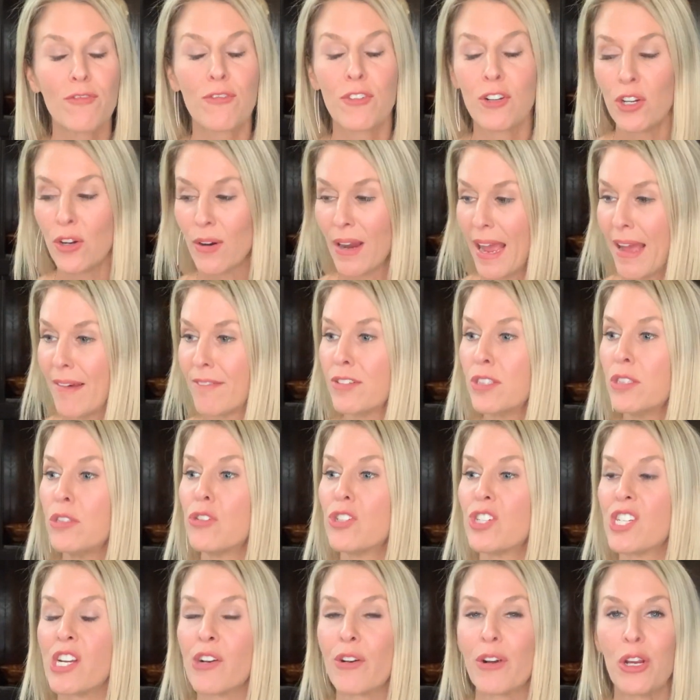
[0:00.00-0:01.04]
for your
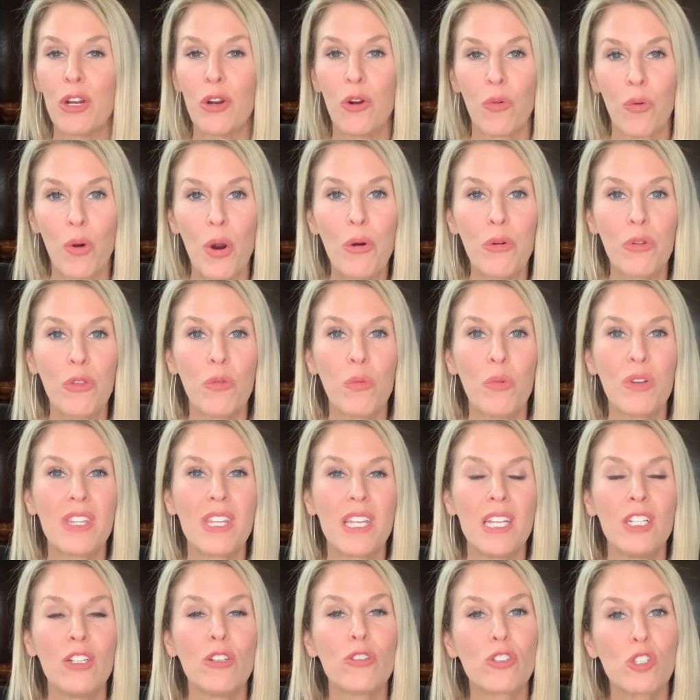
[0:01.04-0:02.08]
evolutionary growth
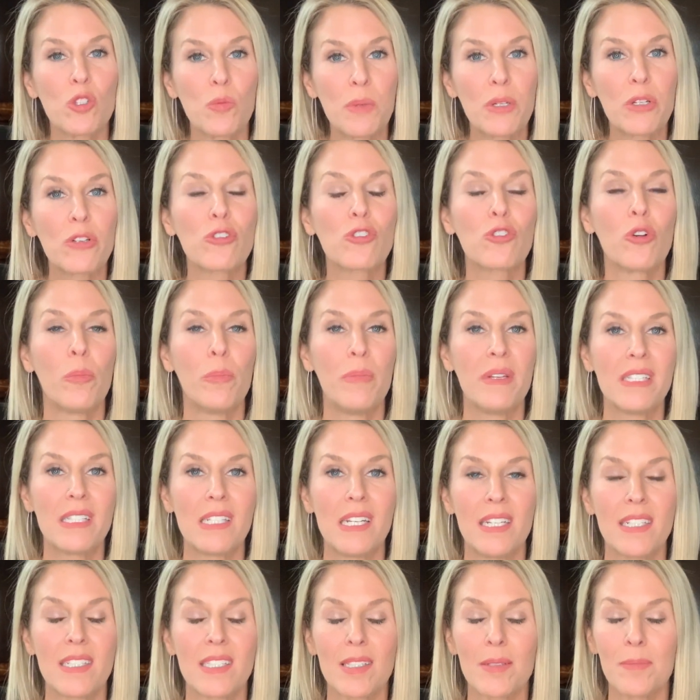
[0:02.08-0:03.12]
within your spiritual
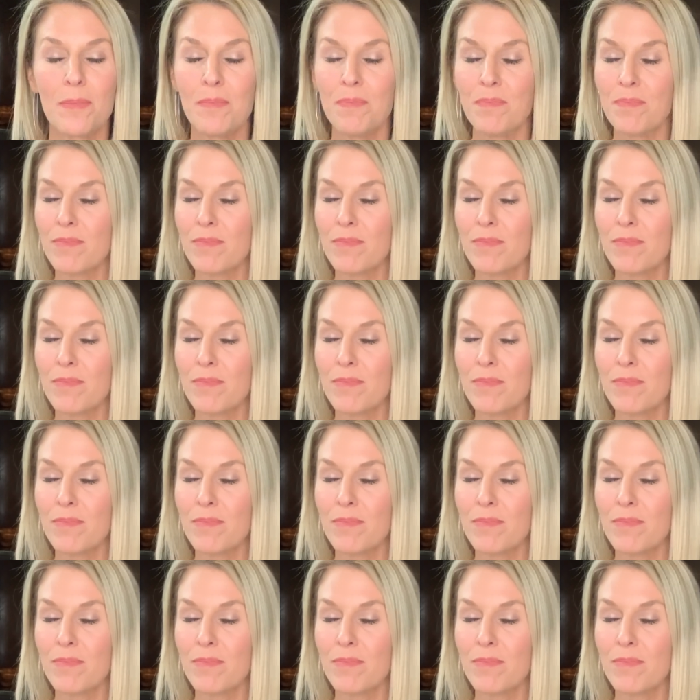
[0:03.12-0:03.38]
business.